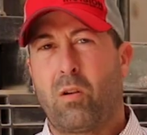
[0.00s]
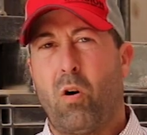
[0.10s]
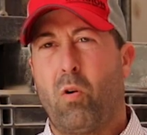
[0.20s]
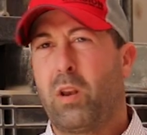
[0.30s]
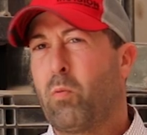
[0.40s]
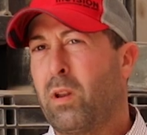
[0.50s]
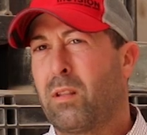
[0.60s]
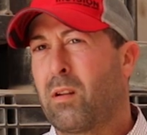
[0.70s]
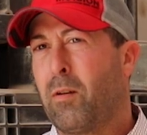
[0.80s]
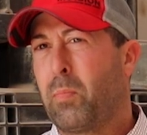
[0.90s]
call anyone
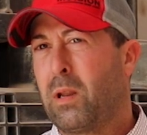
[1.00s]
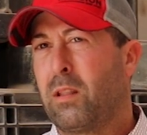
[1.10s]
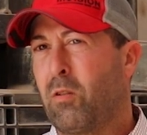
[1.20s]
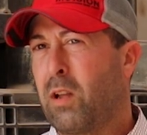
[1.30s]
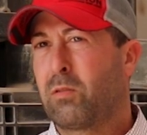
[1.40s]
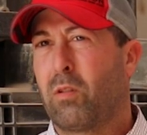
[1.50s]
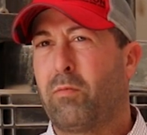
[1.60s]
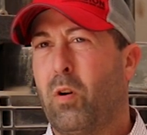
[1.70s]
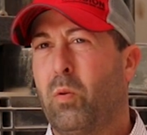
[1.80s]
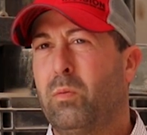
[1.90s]
in the company and they'll answer
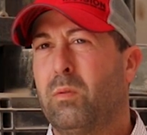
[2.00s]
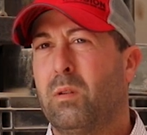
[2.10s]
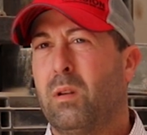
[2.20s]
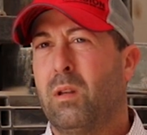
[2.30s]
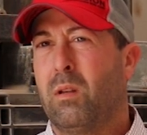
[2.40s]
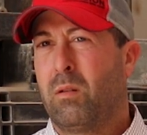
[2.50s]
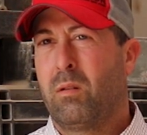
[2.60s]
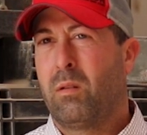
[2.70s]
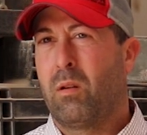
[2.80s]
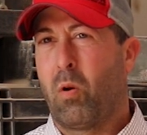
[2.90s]
the phone
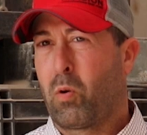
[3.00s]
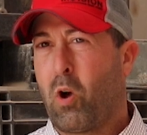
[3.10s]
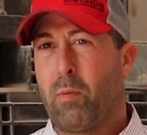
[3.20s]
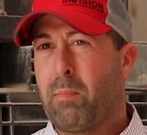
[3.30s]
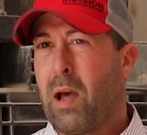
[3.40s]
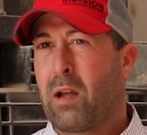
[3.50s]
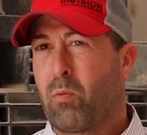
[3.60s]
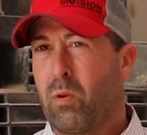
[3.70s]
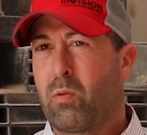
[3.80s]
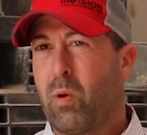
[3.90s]
or call me
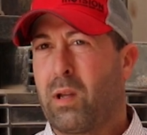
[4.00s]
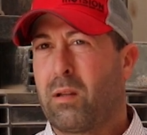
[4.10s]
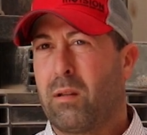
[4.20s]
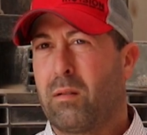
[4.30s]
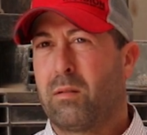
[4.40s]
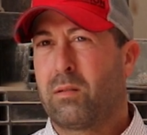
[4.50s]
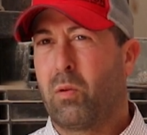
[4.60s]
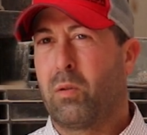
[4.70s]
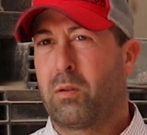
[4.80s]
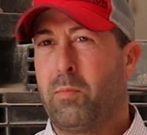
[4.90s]
back real quick.
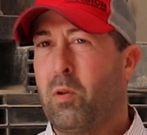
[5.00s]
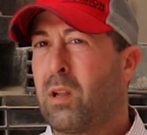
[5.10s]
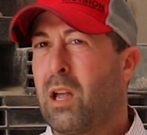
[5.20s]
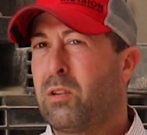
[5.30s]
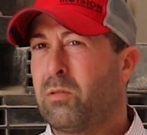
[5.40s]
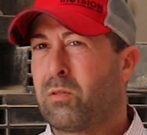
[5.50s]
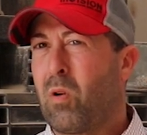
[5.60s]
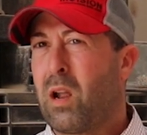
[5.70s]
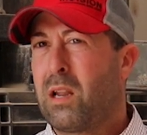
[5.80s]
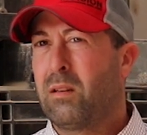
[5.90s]
So the communication's
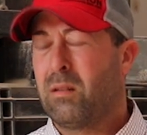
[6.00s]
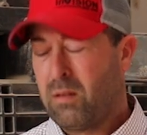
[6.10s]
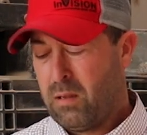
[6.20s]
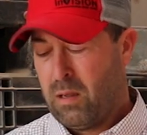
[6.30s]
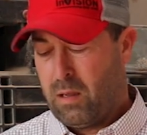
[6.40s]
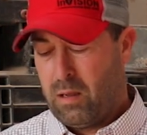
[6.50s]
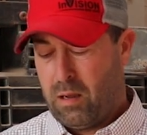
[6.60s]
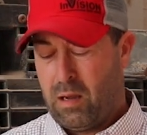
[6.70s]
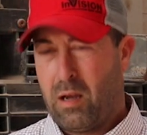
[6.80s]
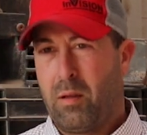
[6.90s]
great.
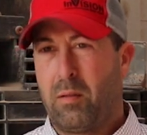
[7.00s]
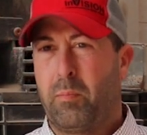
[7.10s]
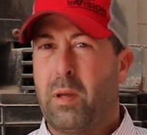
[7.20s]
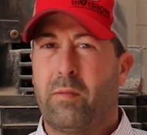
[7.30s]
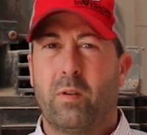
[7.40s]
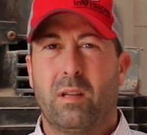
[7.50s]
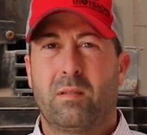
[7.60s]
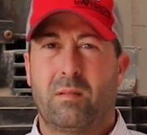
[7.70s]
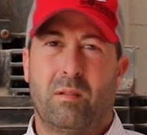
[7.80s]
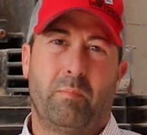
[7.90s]
Uh, the
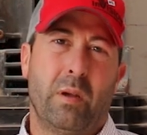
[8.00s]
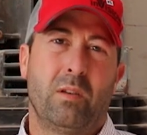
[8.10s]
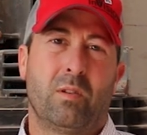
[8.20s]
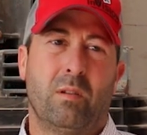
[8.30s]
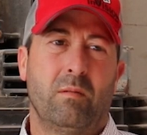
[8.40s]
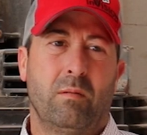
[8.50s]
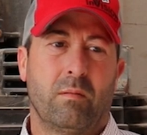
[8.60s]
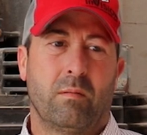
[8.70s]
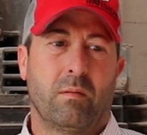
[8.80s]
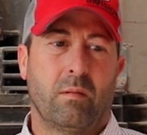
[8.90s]
benefits, the pension,
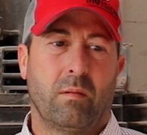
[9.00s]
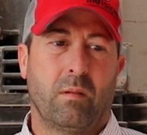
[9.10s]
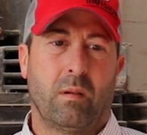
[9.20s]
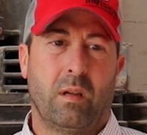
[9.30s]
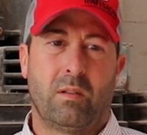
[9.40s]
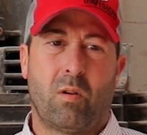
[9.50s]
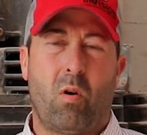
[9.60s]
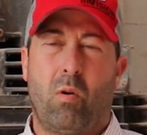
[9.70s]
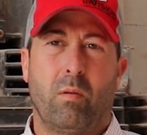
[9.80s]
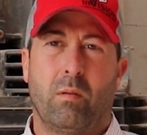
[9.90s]
it's
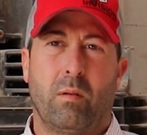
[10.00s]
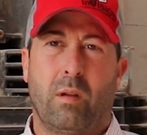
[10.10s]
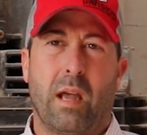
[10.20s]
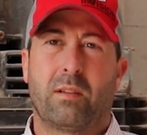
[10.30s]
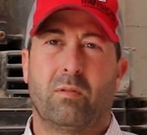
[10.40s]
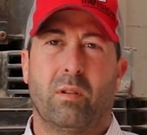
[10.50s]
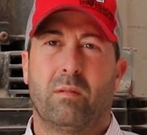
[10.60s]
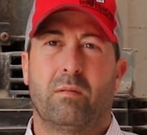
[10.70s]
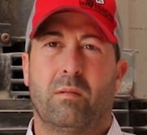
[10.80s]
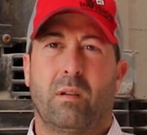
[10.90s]
all
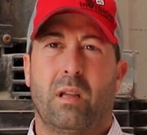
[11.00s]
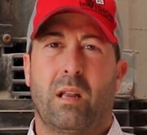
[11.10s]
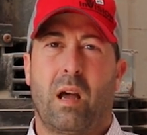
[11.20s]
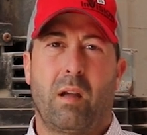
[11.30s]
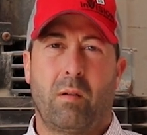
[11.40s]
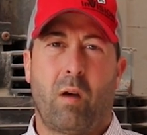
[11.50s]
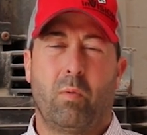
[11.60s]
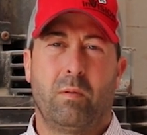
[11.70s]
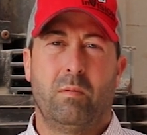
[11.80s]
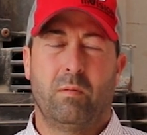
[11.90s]
excellent. And I, I,
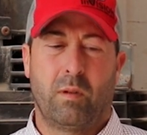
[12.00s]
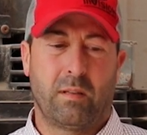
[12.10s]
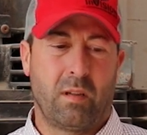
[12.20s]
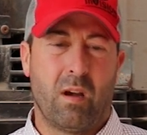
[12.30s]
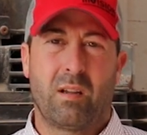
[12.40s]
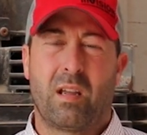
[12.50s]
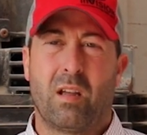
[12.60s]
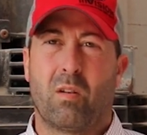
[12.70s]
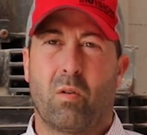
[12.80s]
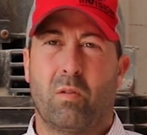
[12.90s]
would, as a young
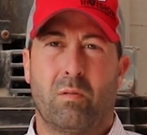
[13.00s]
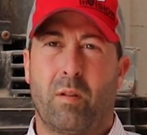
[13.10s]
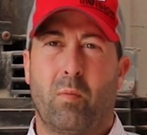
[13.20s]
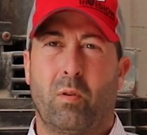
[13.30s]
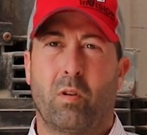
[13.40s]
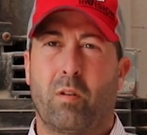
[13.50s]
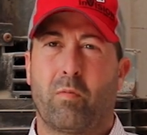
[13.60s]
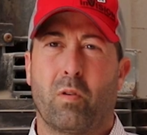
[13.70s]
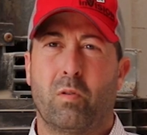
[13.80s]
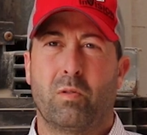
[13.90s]
kid or someone
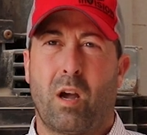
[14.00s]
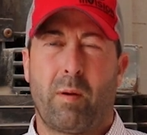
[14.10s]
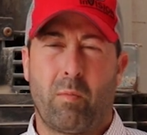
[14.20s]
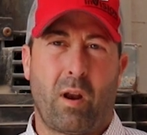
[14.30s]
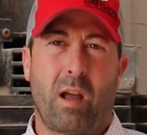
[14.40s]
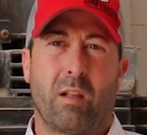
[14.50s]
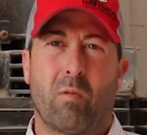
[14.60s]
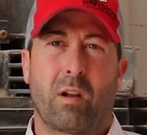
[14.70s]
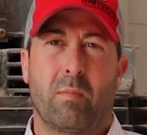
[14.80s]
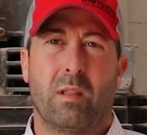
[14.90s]
looking for a new job, I would
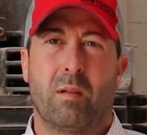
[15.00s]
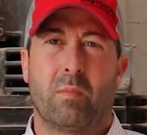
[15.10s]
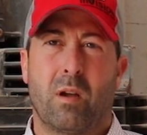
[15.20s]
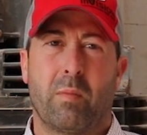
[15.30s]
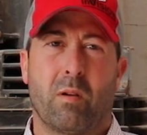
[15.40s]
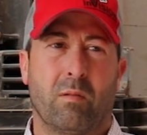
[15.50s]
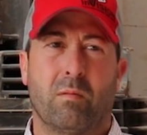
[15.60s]
highly recommend them come here